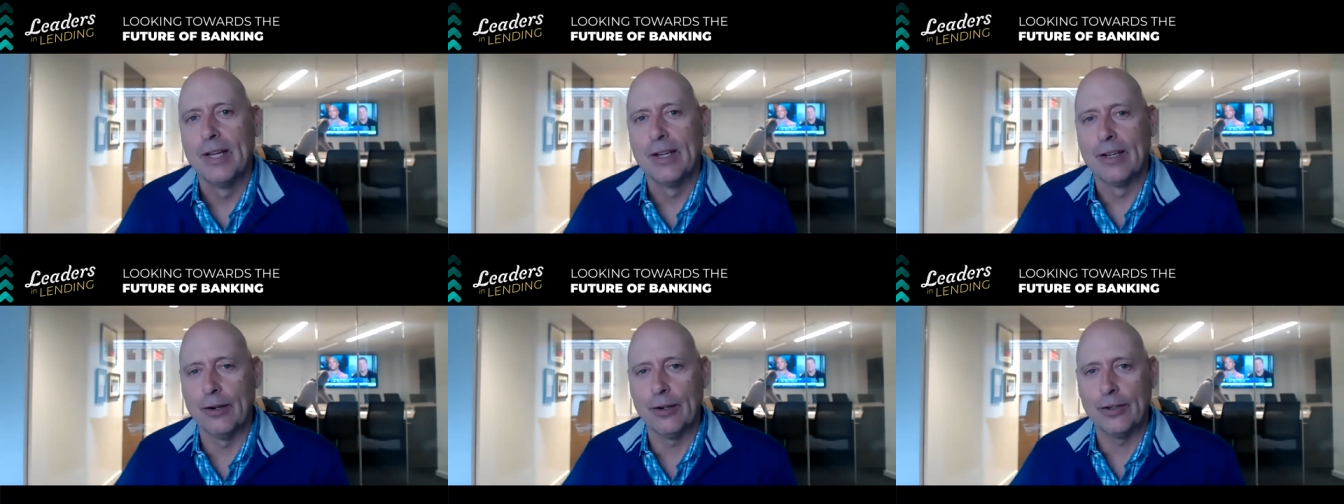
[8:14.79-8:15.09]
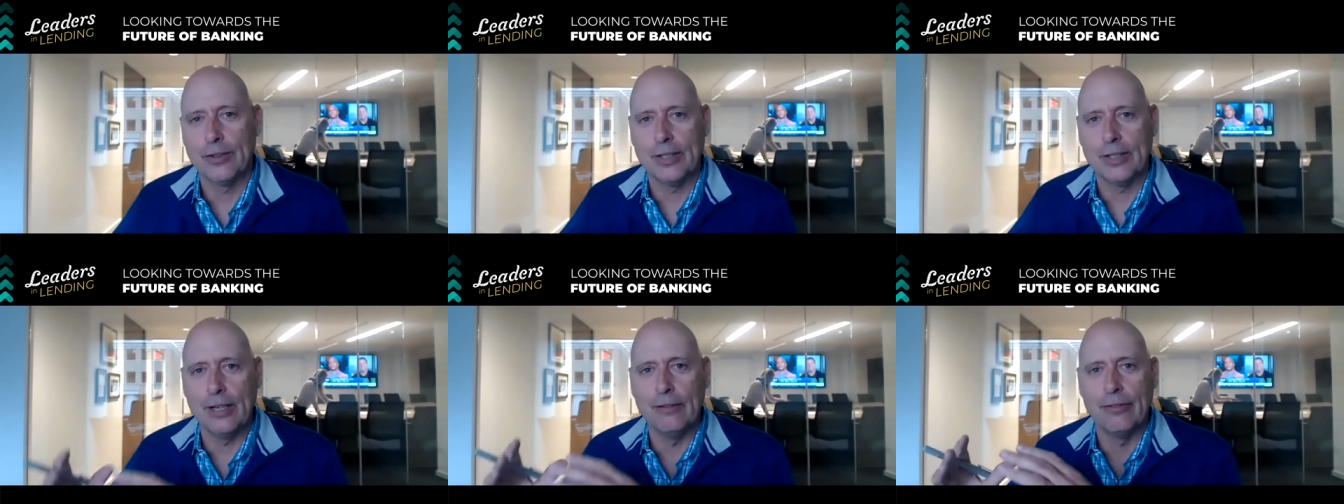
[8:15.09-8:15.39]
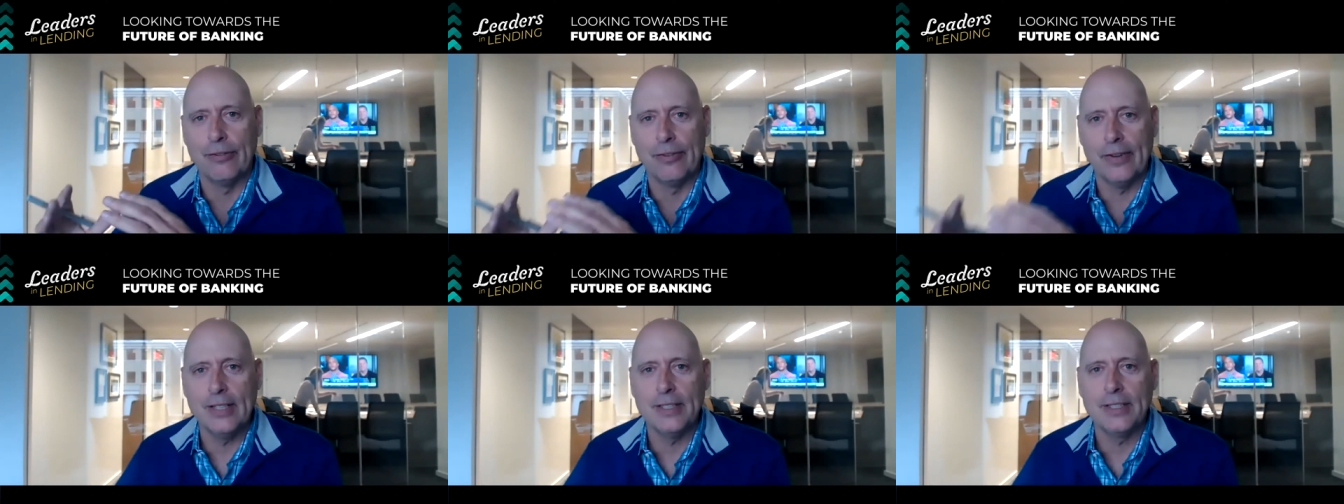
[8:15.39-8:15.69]
You're
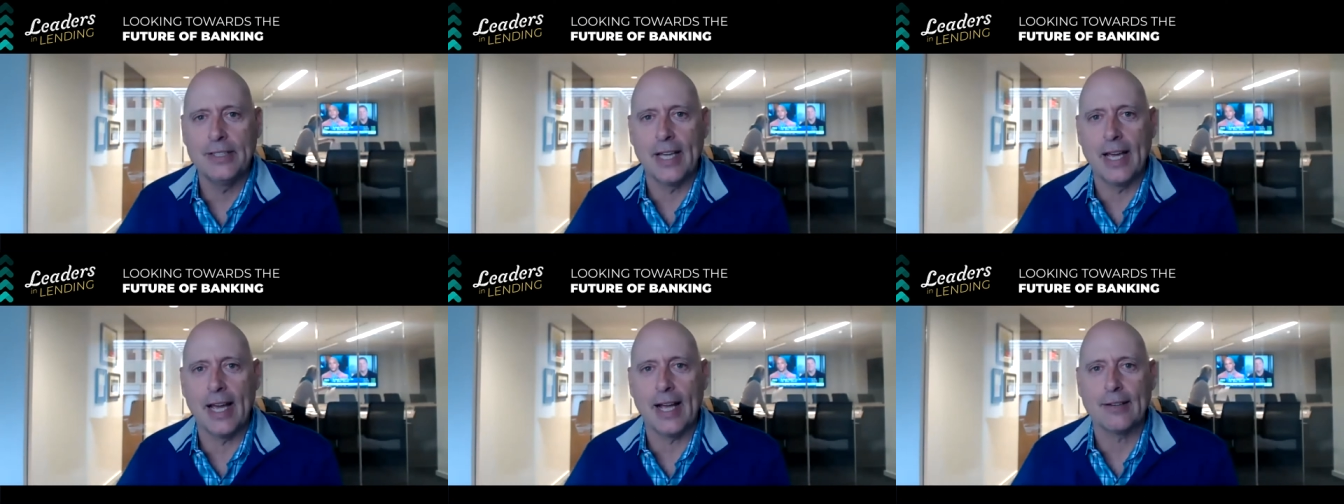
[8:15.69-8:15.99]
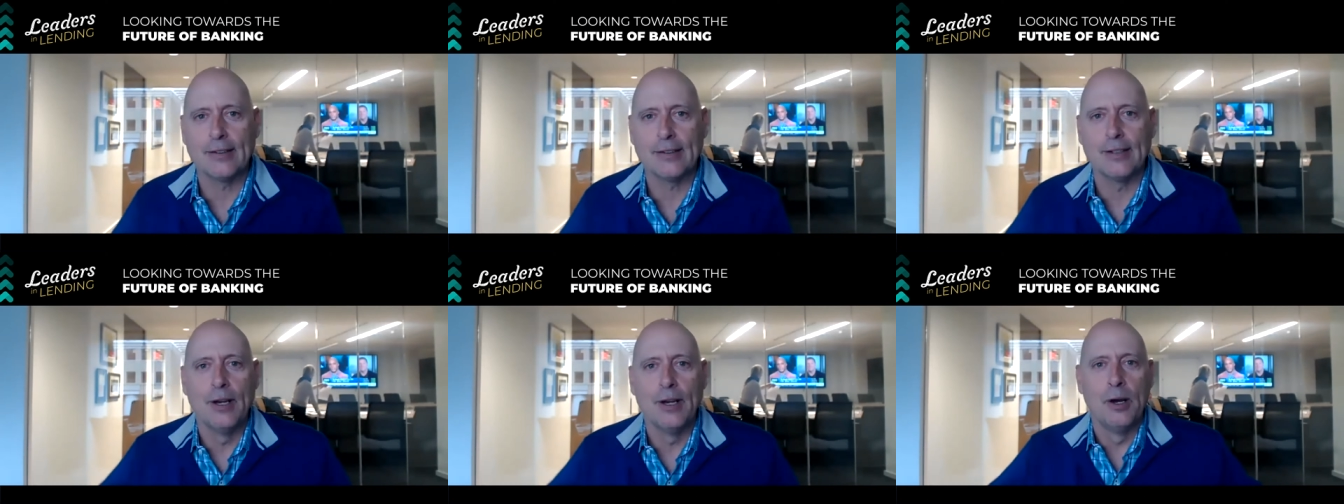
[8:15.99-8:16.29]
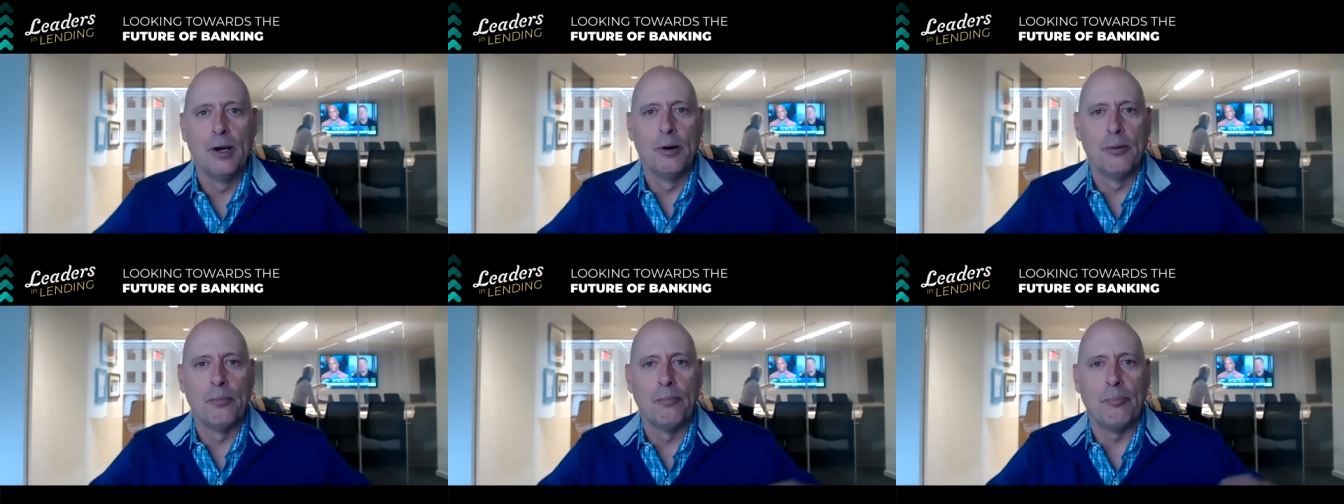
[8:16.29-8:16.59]
seeing fintechs
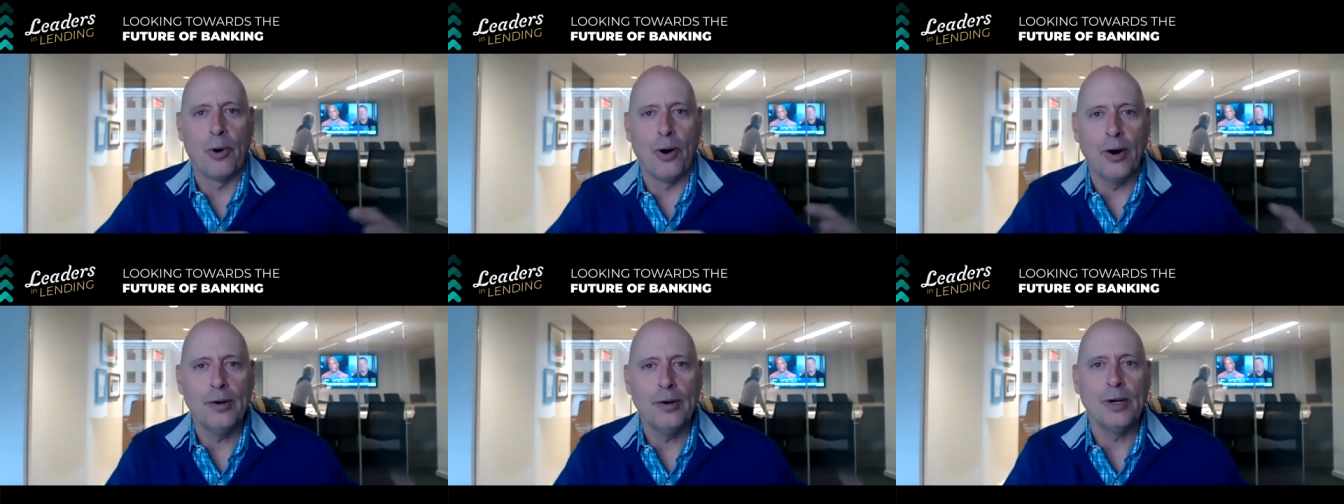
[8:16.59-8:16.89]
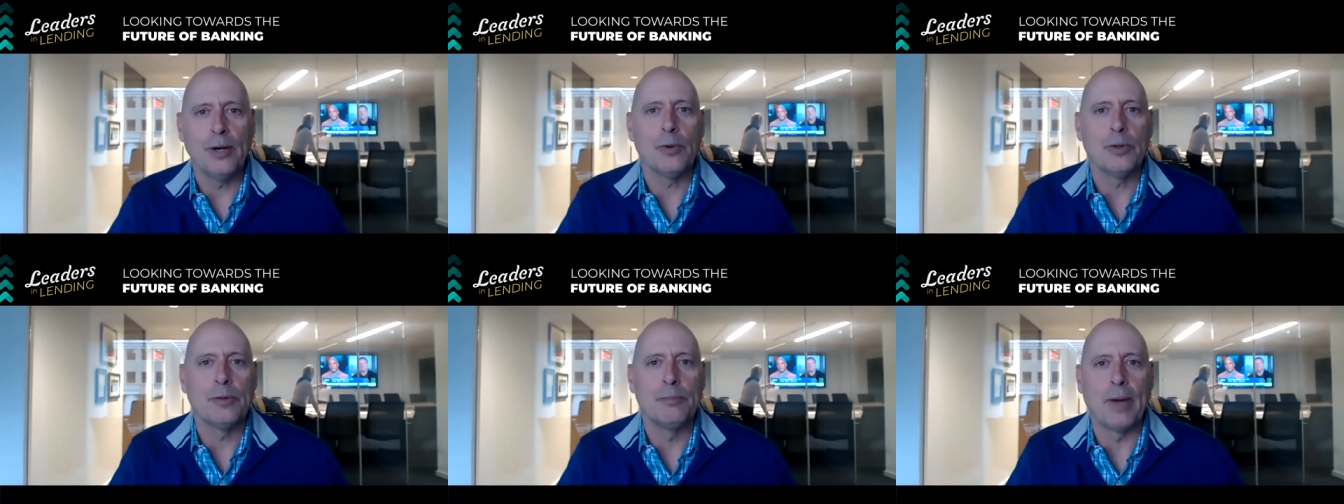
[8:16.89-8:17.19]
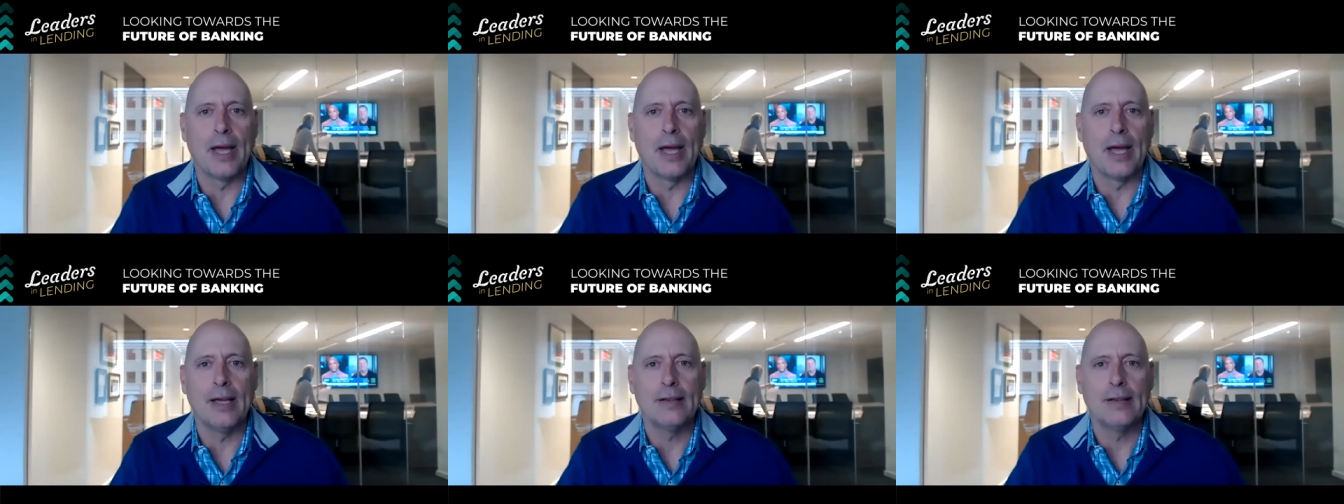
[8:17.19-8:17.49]
partner with
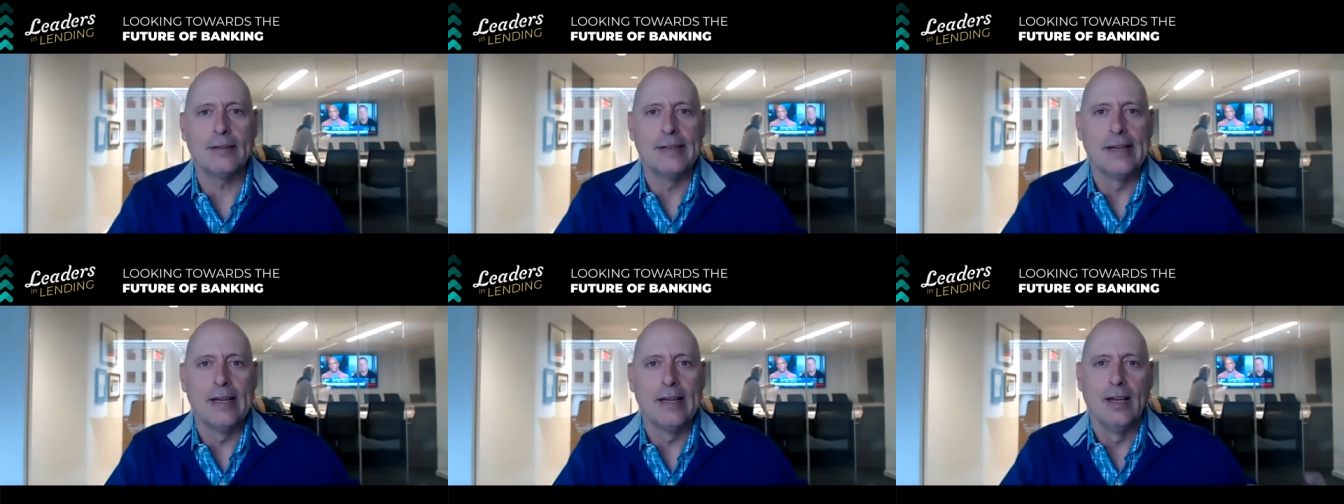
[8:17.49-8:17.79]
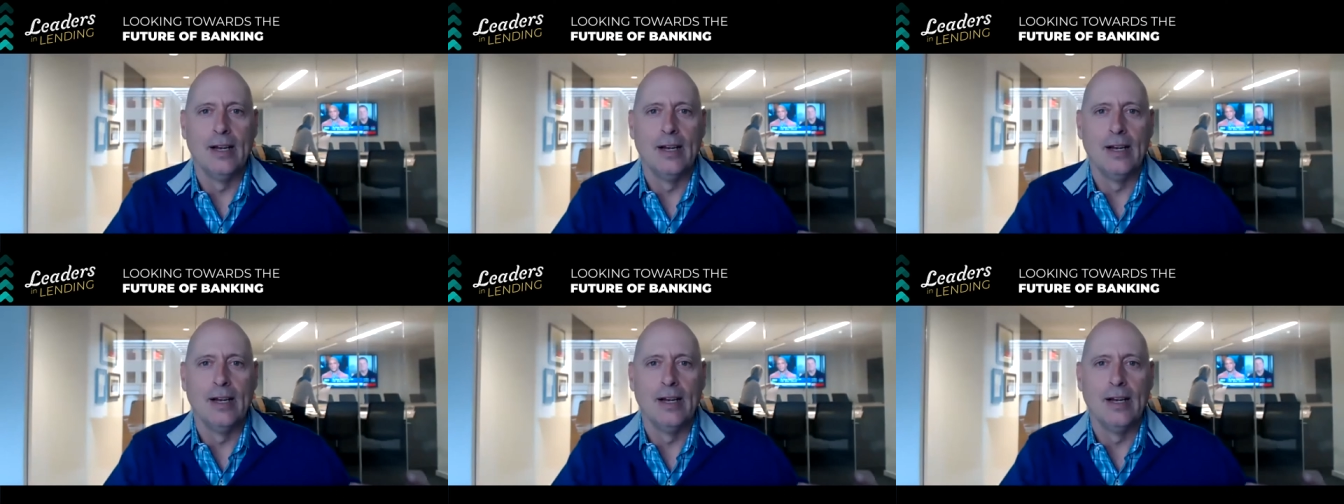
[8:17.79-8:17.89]
banks.